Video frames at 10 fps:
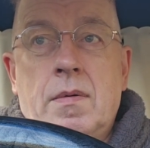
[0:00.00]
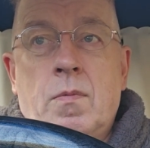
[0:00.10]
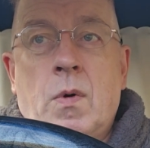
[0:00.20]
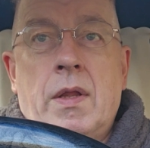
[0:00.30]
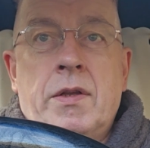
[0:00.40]

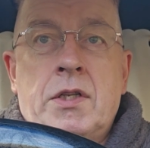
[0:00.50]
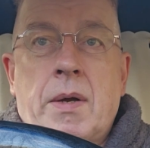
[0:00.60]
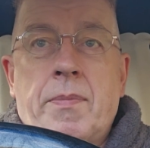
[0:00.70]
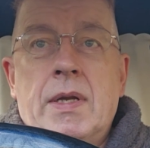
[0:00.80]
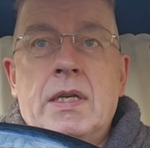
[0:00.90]
while the
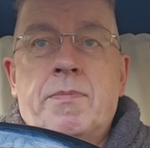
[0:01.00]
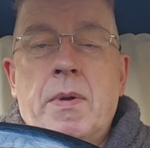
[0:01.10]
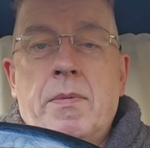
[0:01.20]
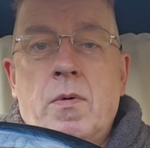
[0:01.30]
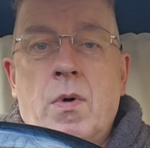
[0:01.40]
Japanese
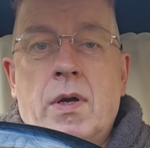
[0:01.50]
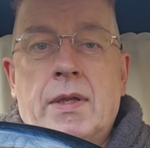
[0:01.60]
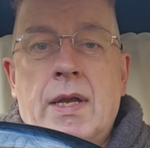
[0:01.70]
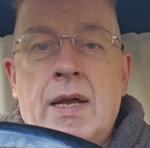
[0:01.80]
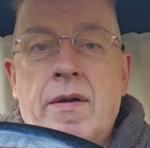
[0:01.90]
people who work
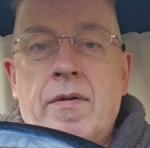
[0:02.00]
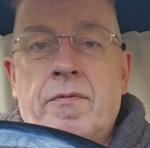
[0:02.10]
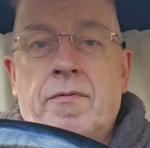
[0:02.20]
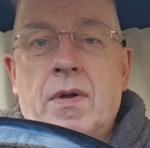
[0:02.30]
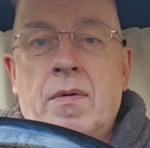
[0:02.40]
there
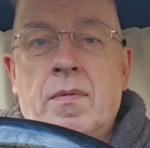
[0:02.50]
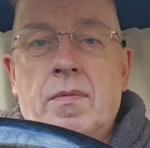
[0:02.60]
have a